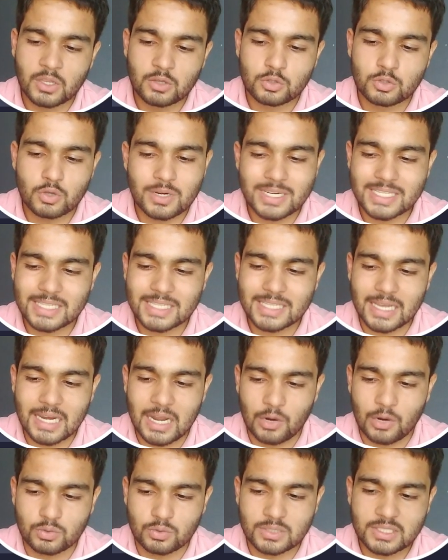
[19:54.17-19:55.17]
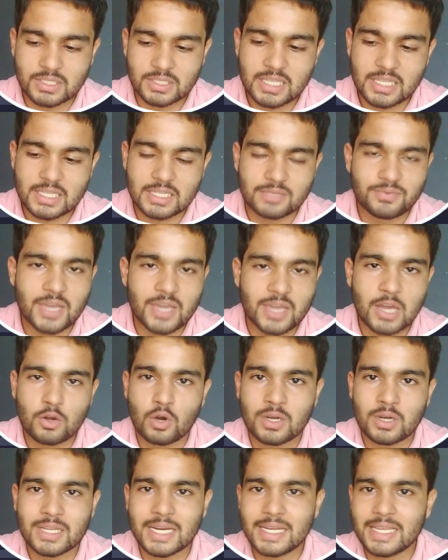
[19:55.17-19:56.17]
So it is allowed. See this, we are
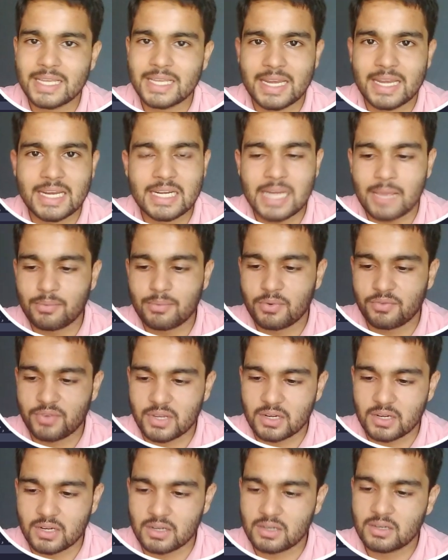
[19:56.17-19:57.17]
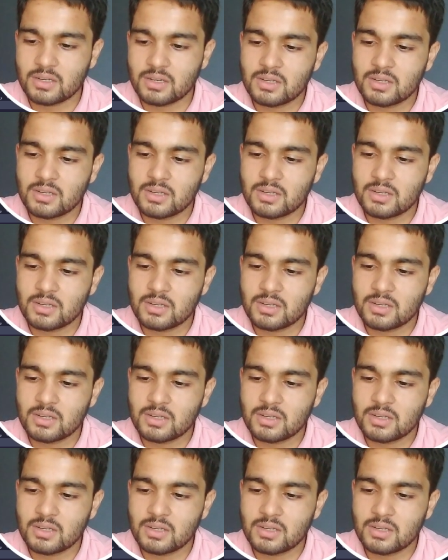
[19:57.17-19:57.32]
not getting any type of error.